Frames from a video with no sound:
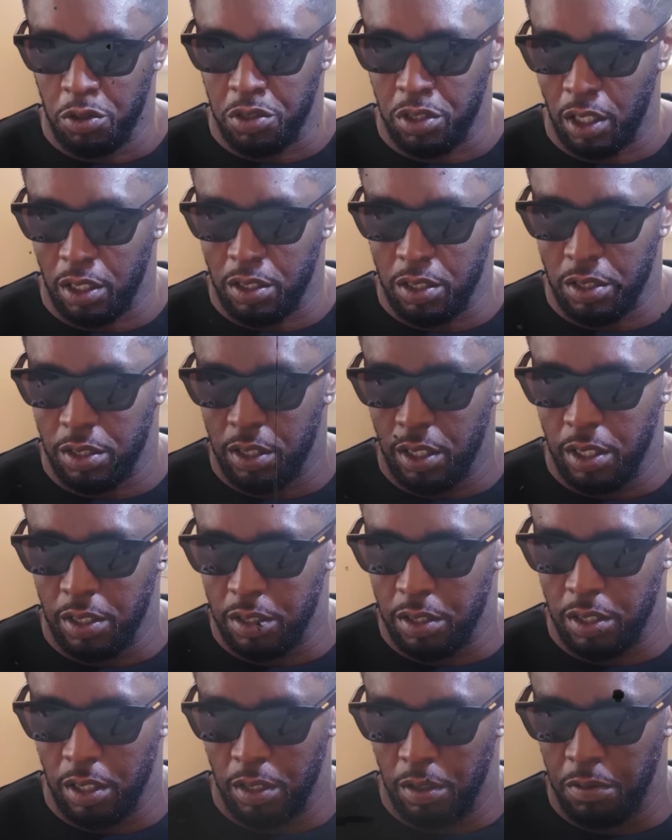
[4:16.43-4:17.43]
officially
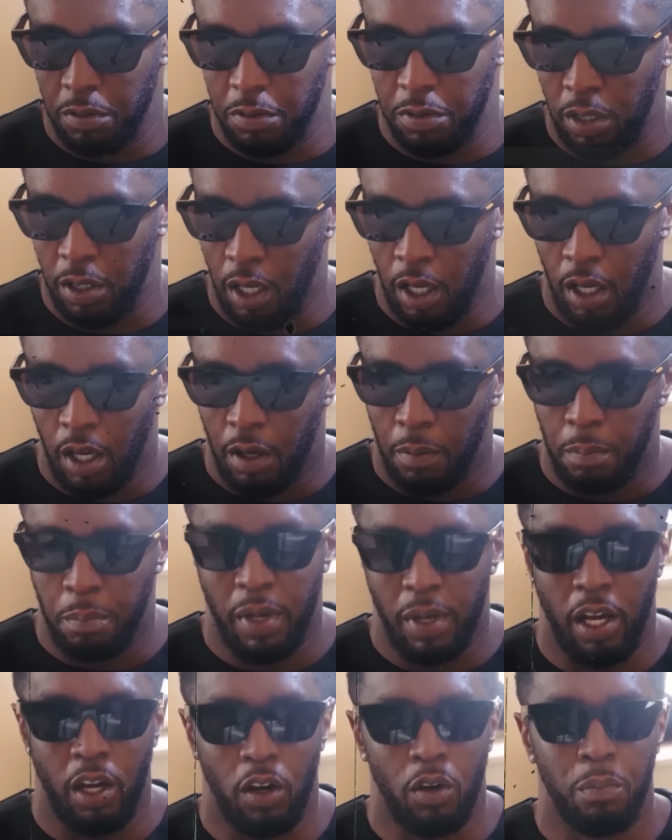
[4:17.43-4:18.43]
said they dated,
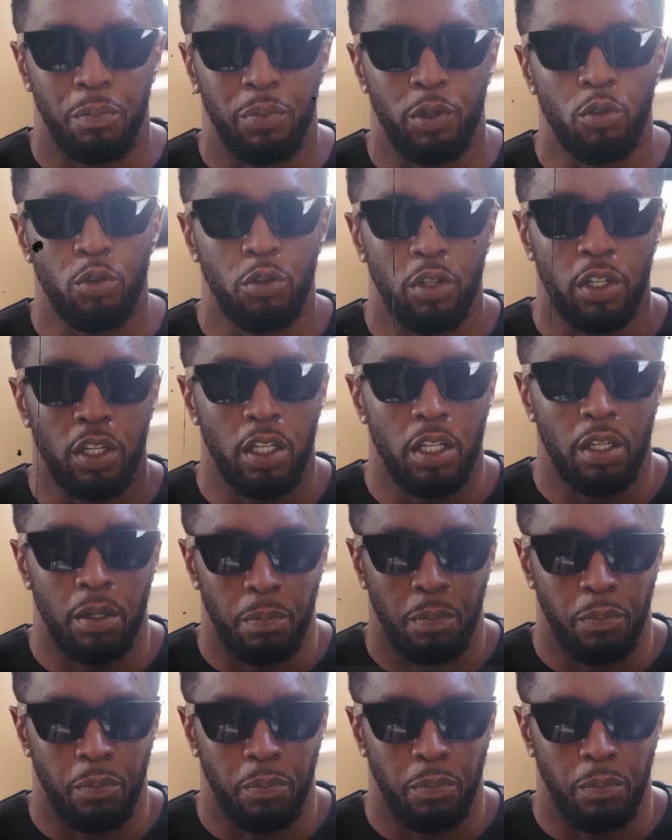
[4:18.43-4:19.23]
but they were friends for